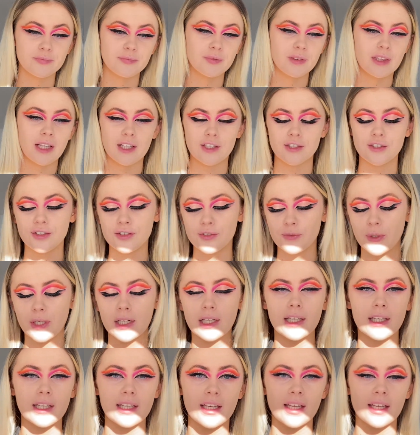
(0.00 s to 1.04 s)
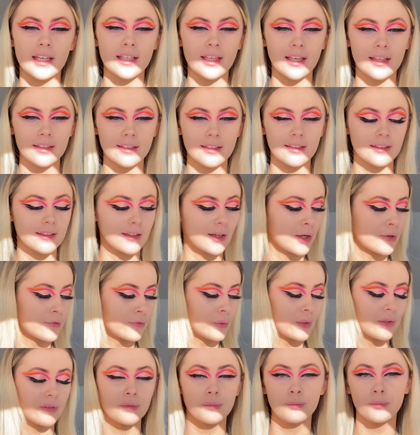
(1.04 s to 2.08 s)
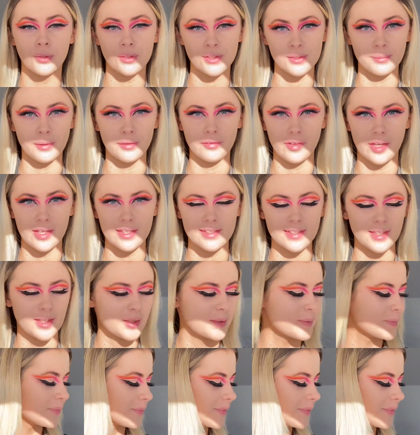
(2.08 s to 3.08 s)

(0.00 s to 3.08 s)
let's just quickly get this over with and bronze my face up.